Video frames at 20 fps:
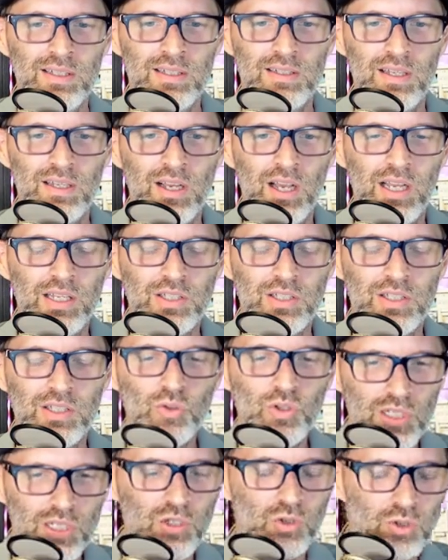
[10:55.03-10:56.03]
Uh, you
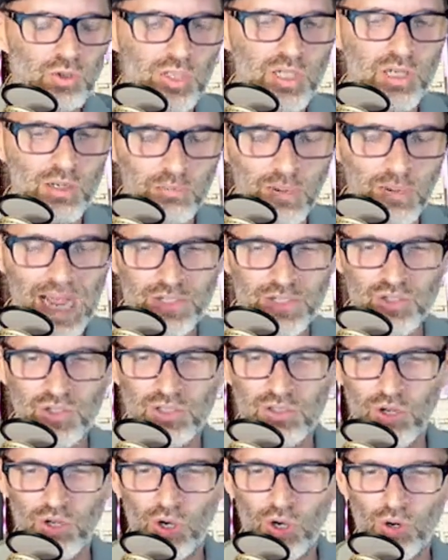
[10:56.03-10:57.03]
can you can
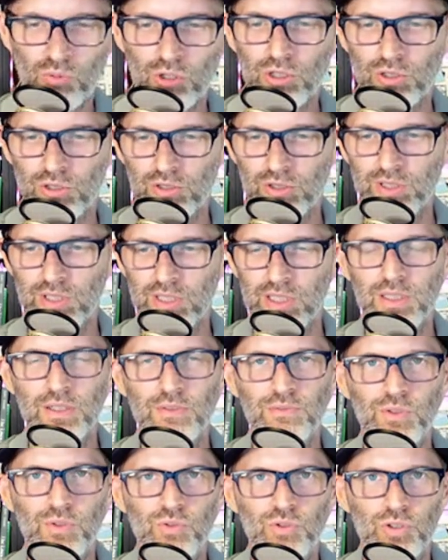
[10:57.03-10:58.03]
imagine a world in the
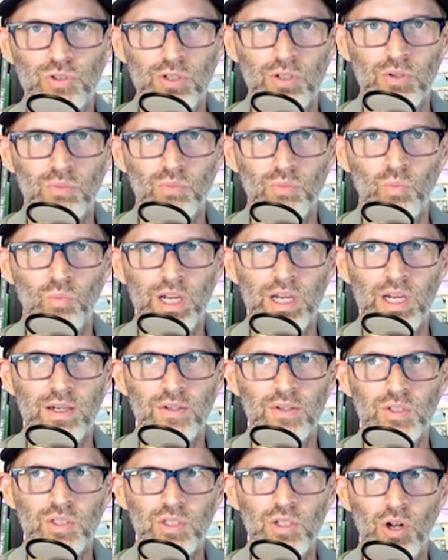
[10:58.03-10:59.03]
future
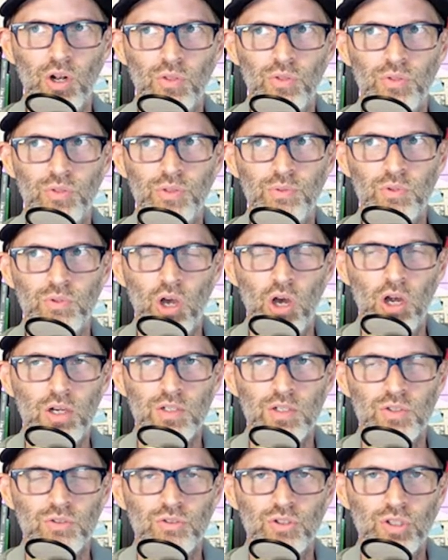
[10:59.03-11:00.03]
where you know
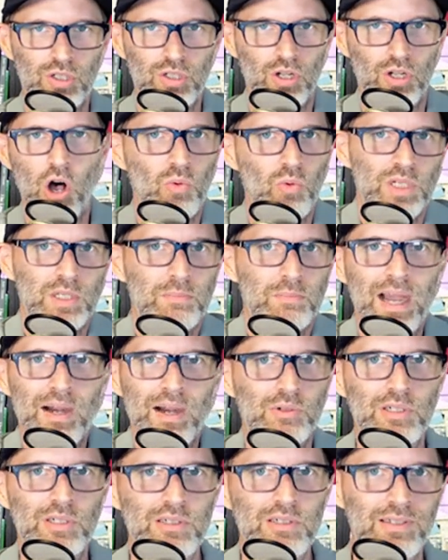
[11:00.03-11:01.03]
cars are just always
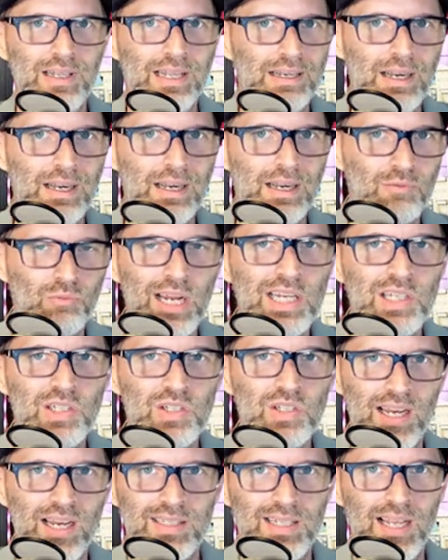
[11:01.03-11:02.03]
powered and and
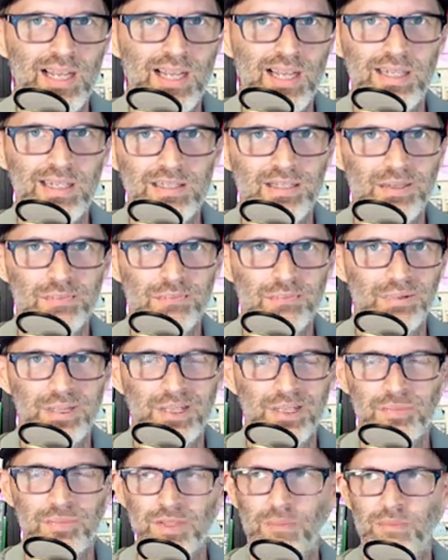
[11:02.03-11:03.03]
range anxiety just
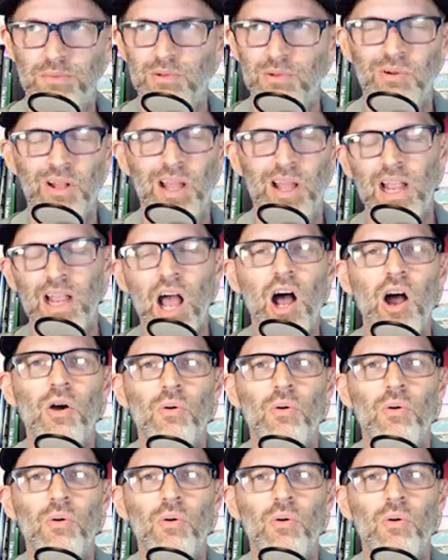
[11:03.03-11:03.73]
becomes something we're like oh